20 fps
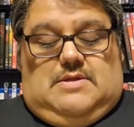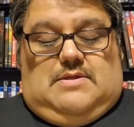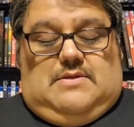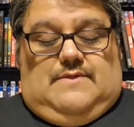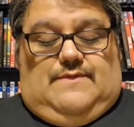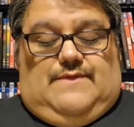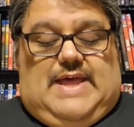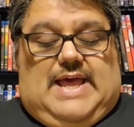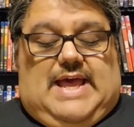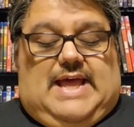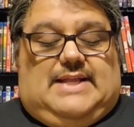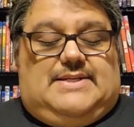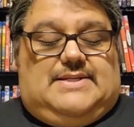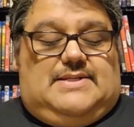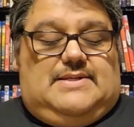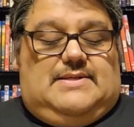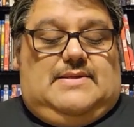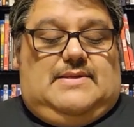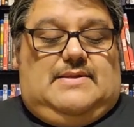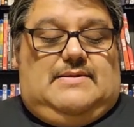that,
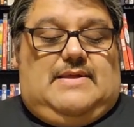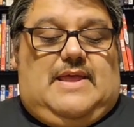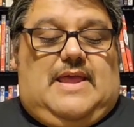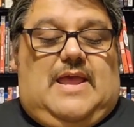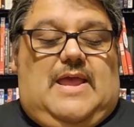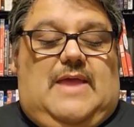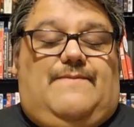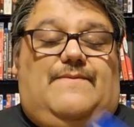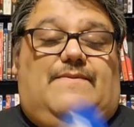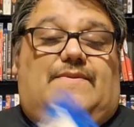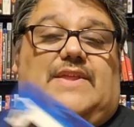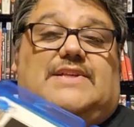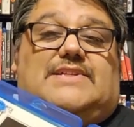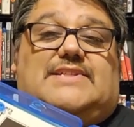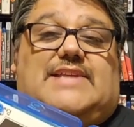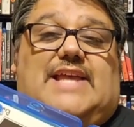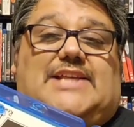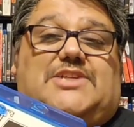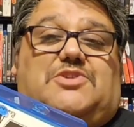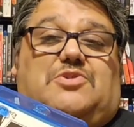and this
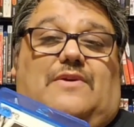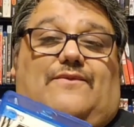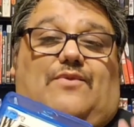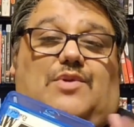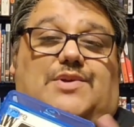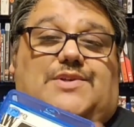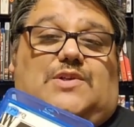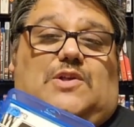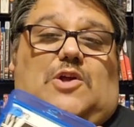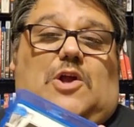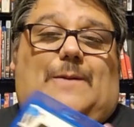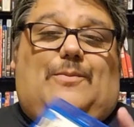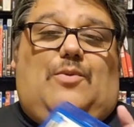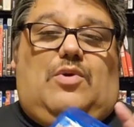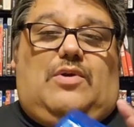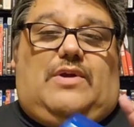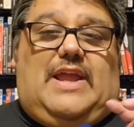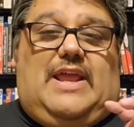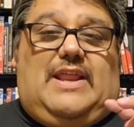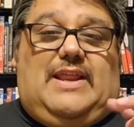has a reversal
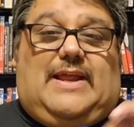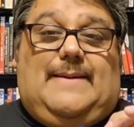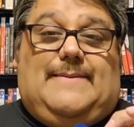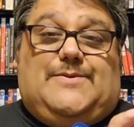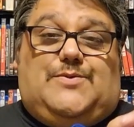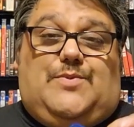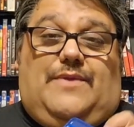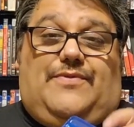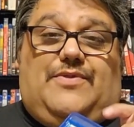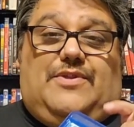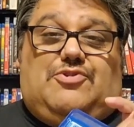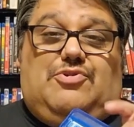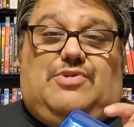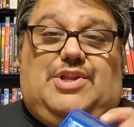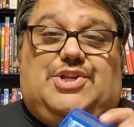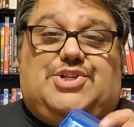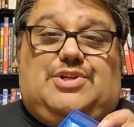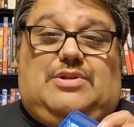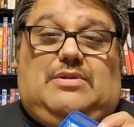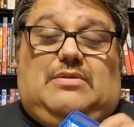artwork, and it comes with the
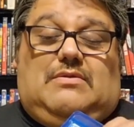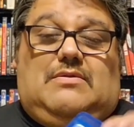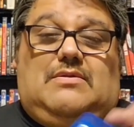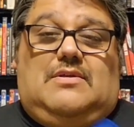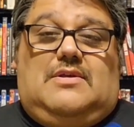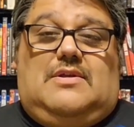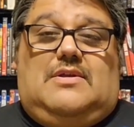traditional